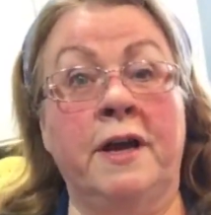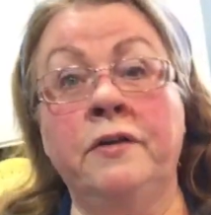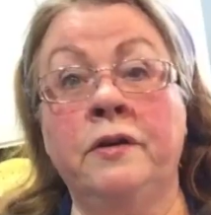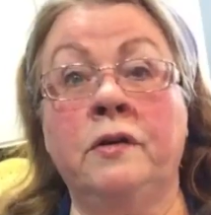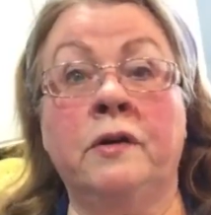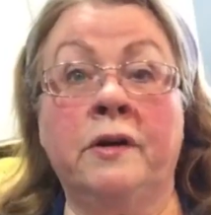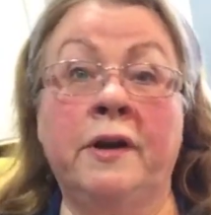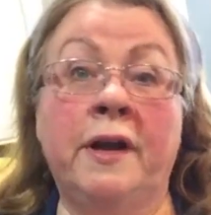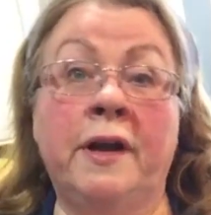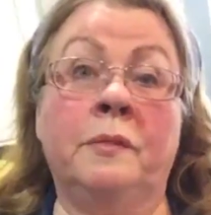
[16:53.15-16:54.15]
I could have
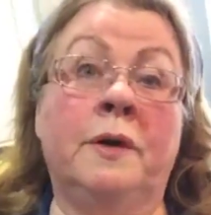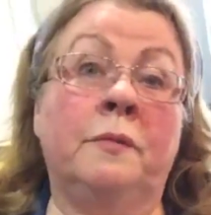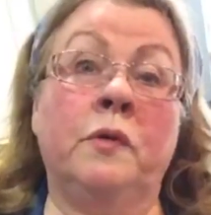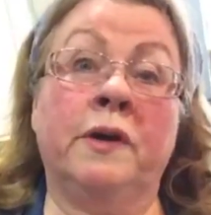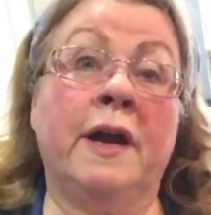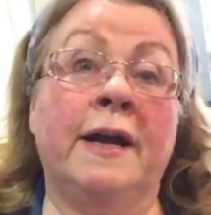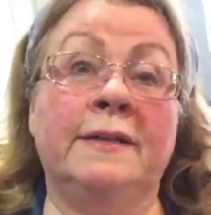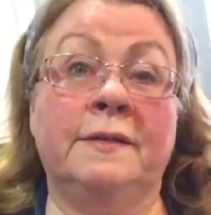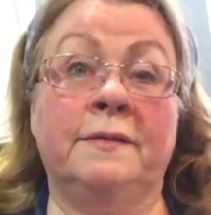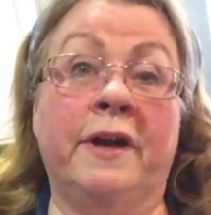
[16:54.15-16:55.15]
gone out and bought more
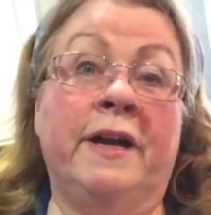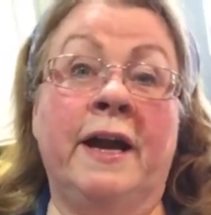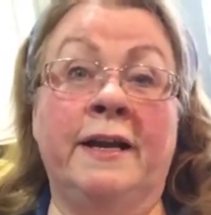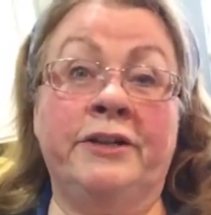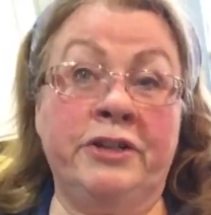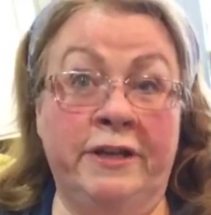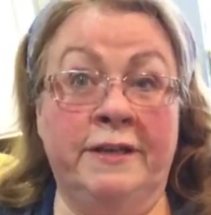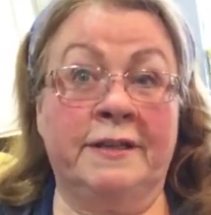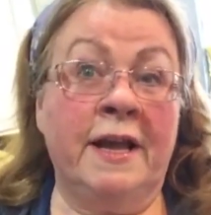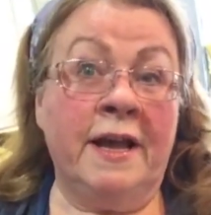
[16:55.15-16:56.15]
kinds of right kind of
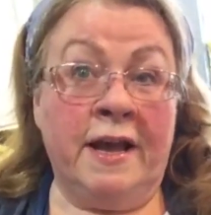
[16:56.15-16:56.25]
cheese.